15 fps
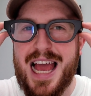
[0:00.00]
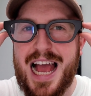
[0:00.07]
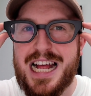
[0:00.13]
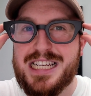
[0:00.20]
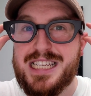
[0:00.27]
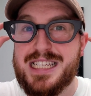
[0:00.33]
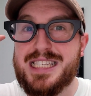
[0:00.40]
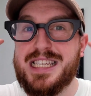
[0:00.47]

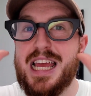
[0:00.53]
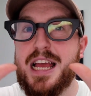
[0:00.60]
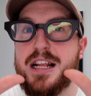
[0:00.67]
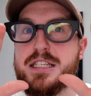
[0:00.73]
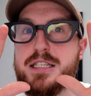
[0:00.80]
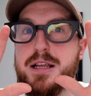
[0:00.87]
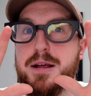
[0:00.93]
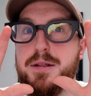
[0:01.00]
And to see
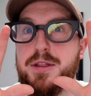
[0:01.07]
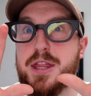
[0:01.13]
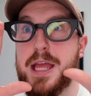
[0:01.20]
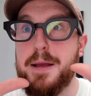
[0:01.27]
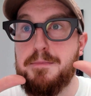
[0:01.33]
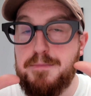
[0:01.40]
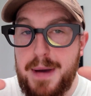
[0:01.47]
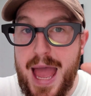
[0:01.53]
it
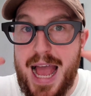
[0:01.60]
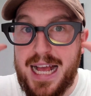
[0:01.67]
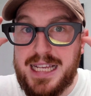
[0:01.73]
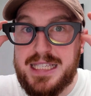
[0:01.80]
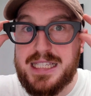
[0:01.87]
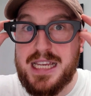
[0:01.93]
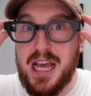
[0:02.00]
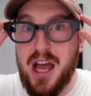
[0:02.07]
the
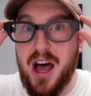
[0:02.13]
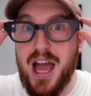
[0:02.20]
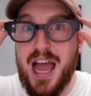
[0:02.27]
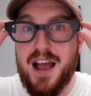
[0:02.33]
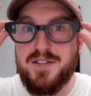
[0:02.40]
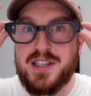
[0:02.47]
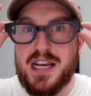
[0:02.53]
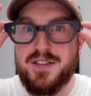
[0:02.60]
best, I
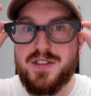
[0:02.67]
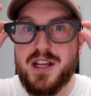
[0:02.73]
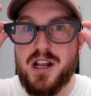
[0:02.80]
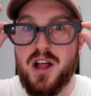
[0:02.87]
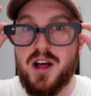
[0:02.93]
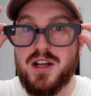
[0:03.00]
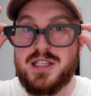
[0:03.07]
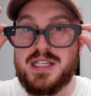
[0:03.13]
have to have the
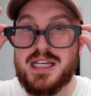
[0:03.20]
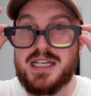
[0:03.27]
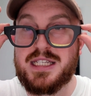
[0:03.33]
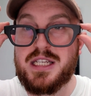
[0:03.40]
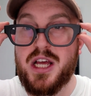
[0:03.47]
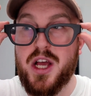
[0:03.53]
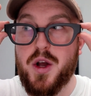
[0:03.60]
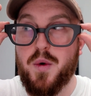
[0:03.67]

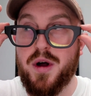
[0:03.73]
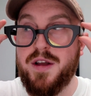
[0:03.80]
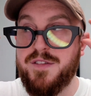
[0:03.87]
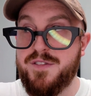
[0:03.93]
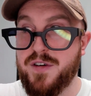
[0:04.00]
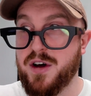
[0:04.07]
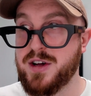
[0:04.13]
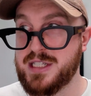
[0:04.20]
glasses quite
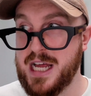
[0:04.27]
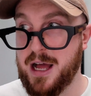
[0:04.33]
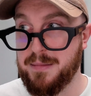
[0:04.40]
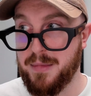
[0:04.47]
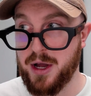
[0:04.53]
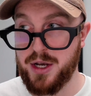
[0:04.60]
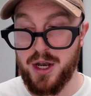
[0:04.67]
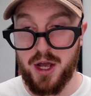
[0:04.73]
far
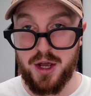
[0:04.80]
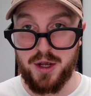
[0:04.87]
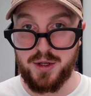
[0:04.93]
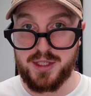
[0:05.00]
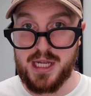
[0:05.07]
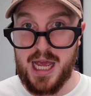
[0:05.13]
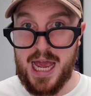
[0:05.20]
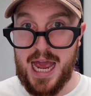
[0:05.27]
down my
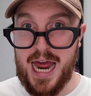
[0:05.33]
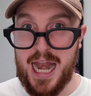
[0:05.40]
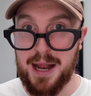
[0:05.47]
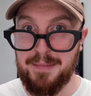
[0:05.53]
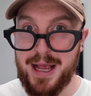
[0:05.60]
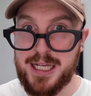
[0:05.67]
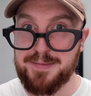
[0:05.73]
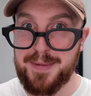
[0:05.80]
nose, and it
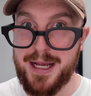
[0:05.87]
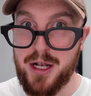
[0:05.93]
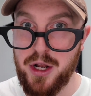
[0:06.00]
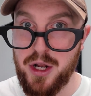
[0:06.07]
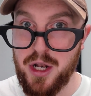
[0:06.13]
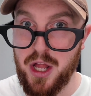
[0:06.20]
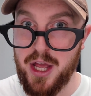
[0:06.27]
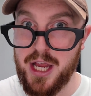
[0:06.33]
makes me
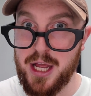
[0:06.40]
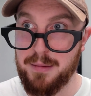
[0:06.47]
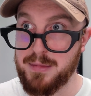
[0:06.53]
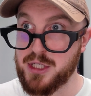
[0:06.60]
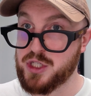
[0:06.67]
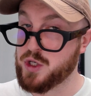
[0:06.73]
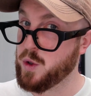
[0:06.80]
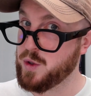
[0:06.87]
look like I'm
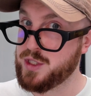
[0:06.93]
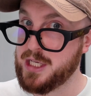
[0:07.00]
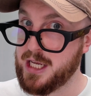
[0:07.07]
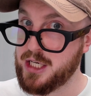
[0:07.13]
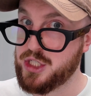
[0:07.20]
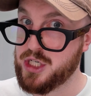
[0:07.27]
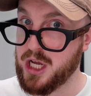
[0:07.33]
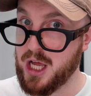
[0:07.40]
a school
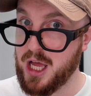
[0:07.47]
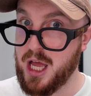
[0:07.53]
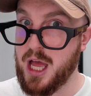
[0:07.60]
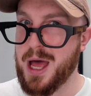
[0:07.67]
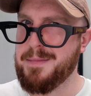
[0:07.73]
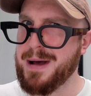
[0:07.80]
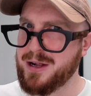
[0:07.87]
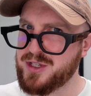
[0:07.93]
teacher
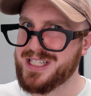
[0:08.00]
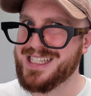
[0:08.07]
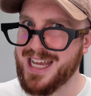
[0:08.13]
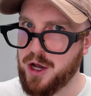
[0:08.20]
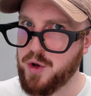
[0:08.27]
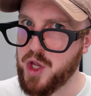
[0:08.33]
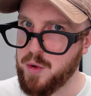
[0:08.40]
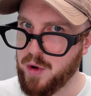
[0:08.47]
about to
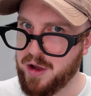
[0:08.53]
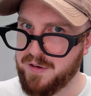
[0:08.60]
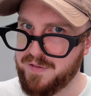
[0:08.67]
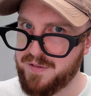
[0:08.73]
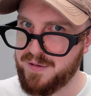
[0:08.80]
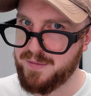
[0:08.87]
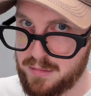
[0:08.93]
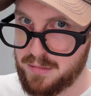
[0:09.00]
tell you off.